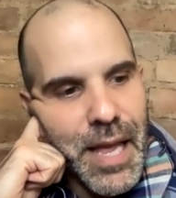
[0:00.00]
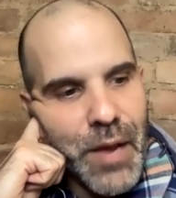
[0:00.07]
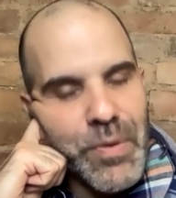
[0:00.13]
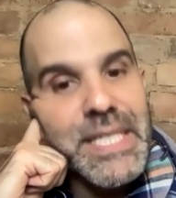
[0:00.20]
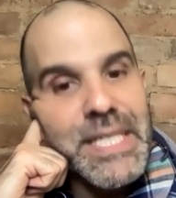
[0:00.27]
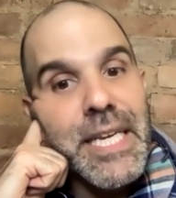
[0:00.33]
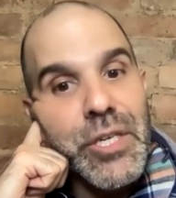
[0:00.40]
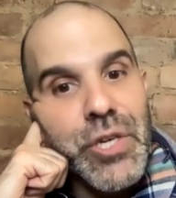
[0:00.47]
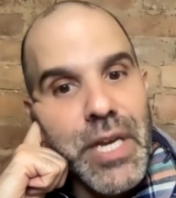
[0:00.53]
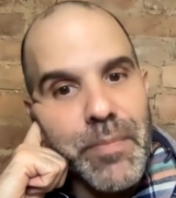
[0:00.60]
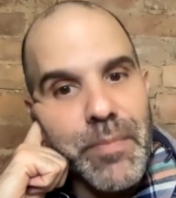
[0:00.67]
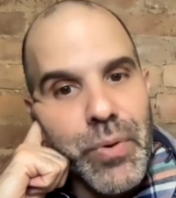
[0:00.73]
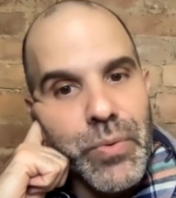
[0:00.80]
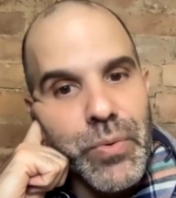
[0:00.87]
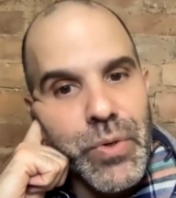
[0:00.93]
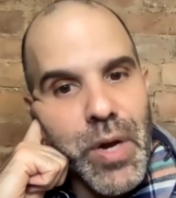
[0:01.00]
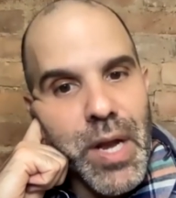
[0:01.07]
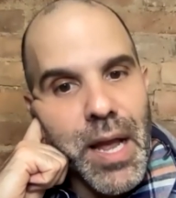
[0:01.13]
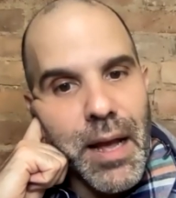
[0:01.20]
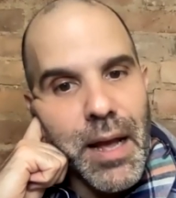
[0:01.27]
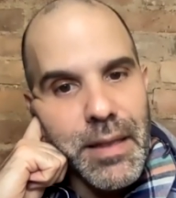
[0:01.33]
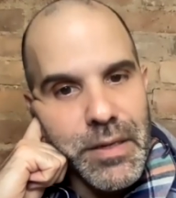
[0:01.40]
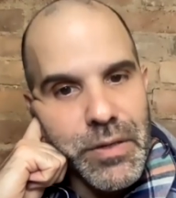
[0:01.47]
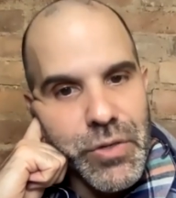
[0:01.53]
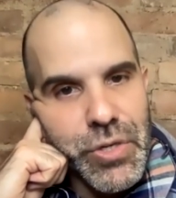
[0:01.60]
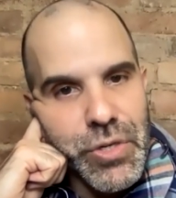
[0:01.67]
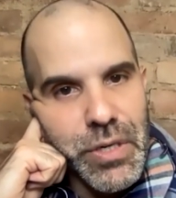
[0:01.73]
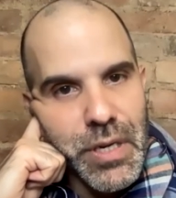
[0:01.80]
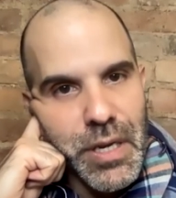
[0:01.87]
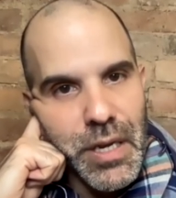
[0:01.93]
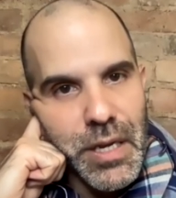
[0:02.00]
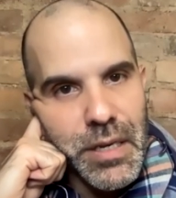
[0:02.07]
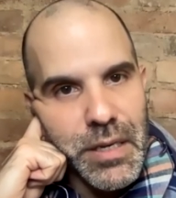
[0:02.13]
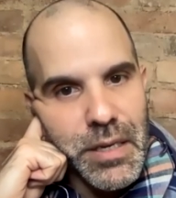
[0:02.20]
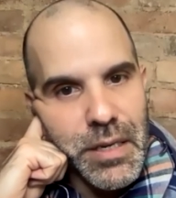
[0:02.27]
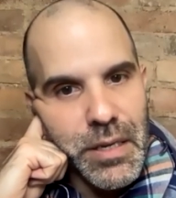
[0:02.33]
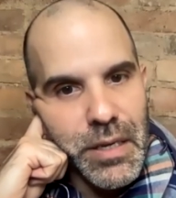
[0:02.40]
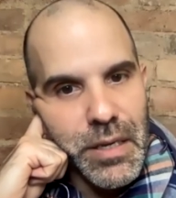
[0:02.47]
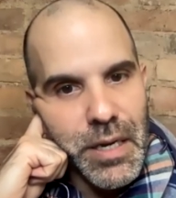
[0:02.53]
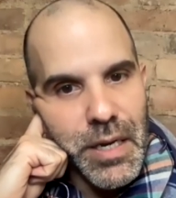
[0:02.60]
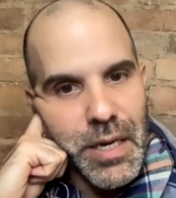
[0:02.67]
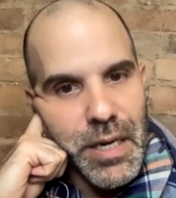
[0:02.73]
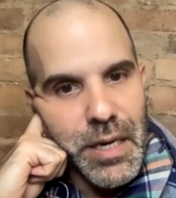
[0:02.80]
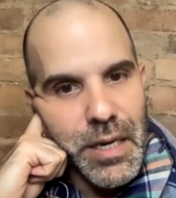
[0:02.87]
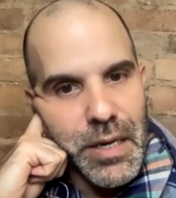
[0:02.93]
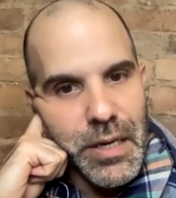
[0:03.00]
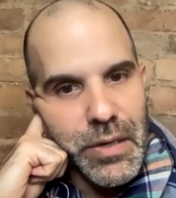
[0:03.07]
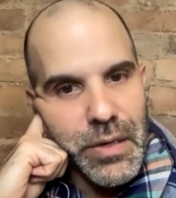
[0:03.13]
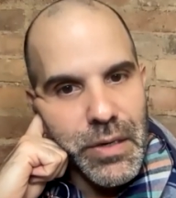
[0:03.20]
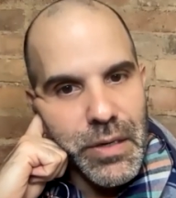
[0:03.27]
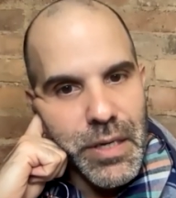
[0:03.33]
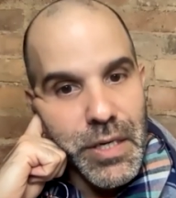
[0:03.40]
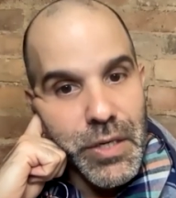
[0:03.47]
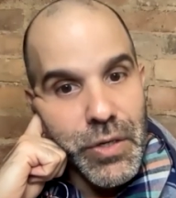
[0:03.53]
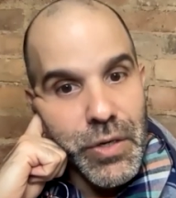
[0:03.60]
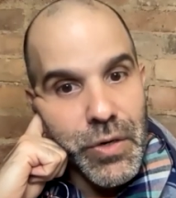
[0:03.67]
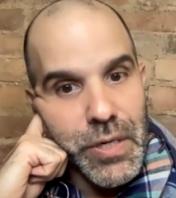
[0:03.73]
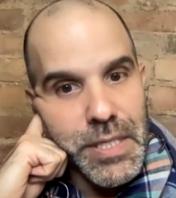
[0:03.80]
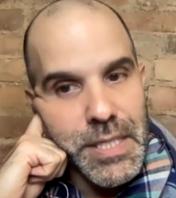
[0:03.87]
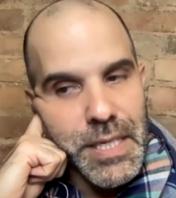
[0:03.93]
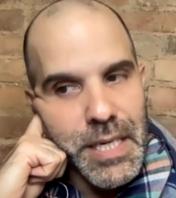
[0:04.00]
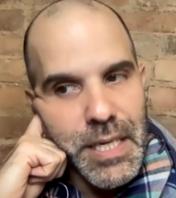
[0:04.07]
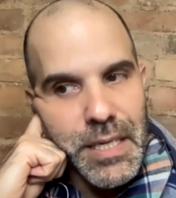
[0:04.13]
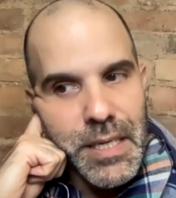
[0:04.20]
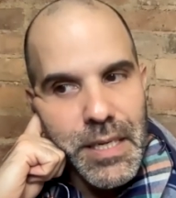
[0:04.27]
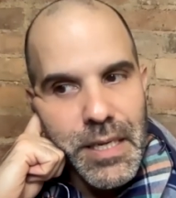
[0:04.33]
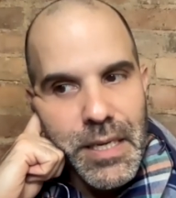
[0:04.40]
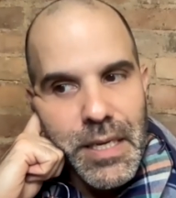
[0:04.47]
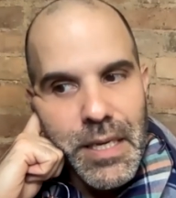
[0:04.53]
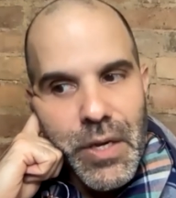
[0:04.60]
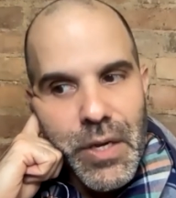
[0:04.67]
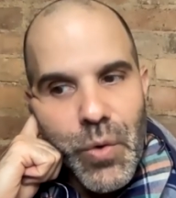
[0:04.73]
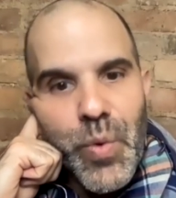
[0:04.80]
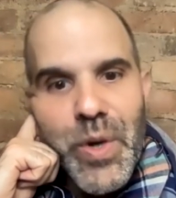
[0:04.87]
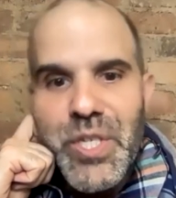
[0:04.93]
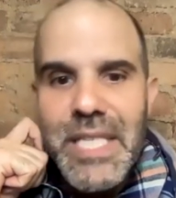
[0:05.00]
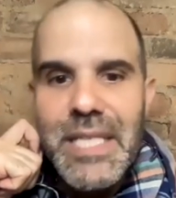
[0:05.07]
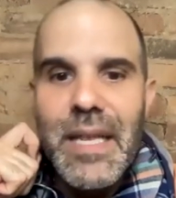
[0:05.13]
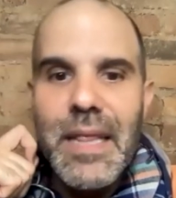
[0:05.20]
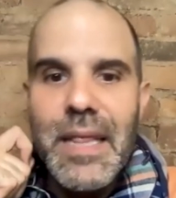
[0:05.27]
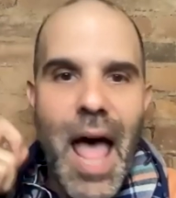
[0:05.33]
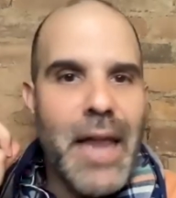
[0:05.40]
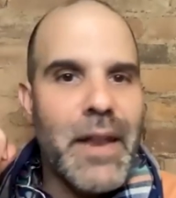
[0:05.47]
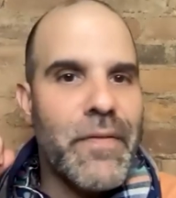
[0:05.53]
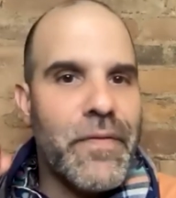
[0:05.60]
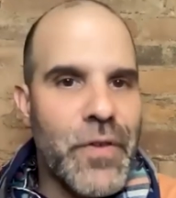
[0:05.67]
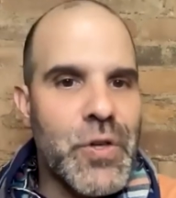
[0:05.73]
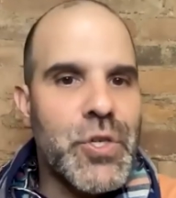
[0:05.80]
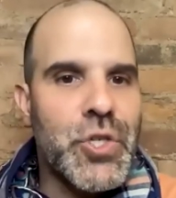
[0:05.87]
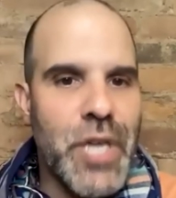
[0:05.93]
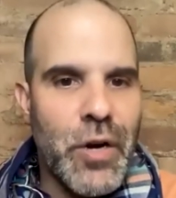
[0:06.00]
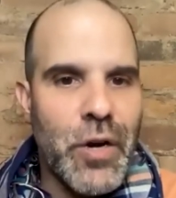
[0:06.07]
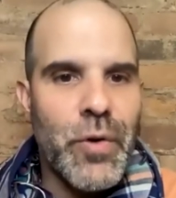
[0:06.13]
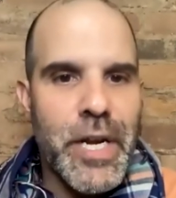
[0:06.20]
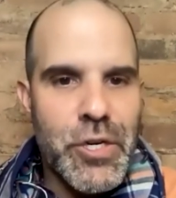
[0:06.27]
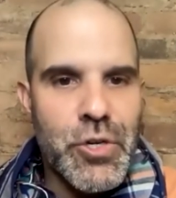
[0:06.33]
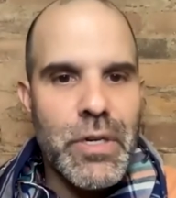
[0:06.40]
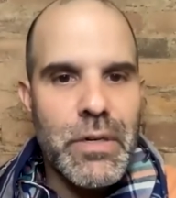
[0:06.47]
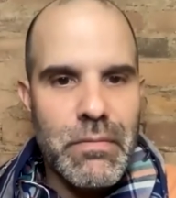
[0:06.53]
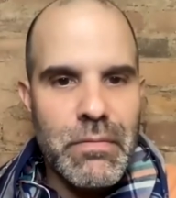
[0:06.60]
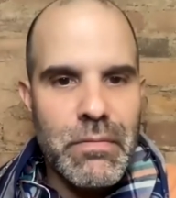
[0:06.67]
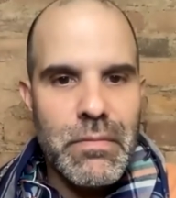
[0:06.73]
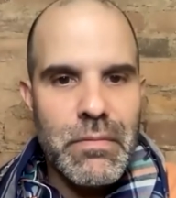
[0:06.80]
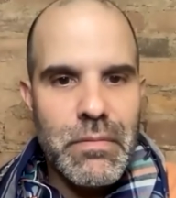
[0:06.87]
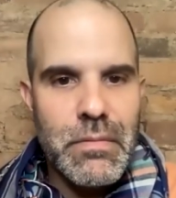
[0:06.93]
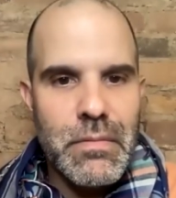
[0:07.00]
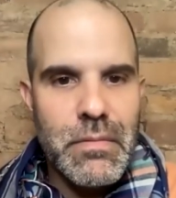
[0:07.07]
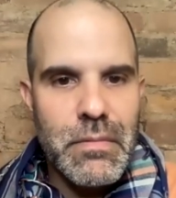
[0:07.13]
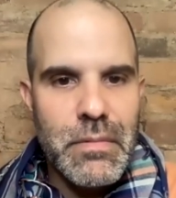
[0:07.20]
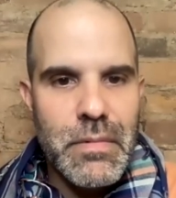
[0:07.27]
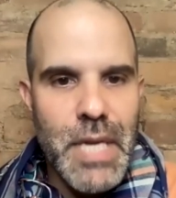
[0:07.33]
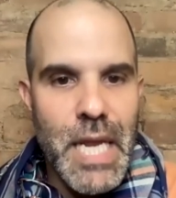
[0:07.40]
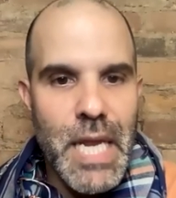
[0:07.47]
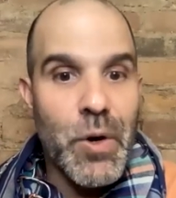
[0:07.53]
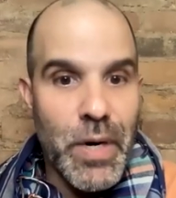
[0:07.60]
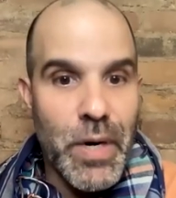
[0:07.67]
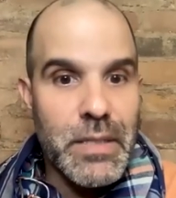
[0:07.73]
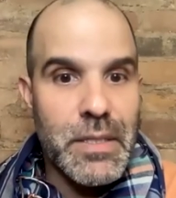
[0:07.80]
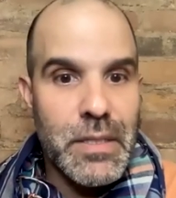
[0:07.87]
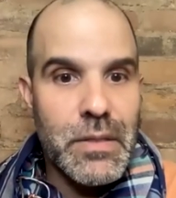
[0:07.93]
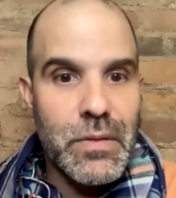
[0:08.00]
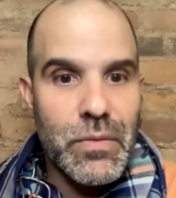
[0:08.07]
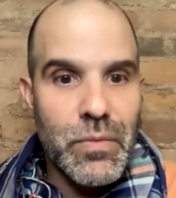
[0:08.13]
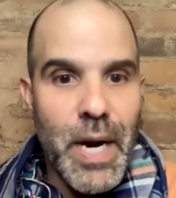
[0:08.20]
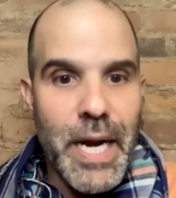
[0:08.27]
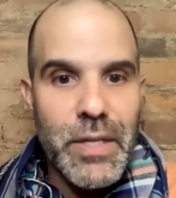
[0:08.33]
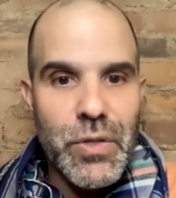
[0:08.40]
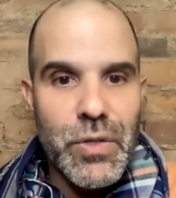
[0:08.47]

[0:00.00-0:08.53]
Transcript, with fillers: I was teaching at Baruch College in, uh, in New York City, which has a lot of first generation immigrants, right?